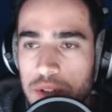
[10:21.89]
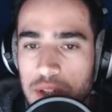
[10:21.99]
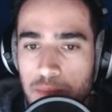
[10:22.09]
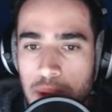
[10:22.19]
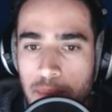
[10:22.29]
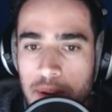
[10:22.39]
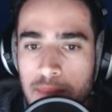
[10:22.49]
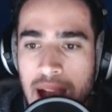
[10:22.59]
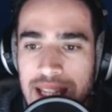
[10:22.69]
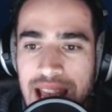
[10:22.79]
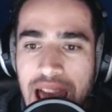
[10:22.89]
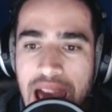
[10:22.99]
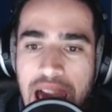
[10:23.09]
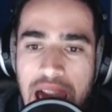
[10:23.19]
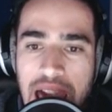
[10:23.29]
this paper match.
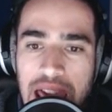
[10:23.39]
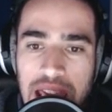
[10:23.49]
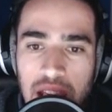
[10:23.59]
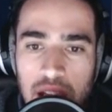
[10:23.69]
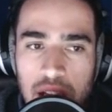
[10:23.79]
Hey.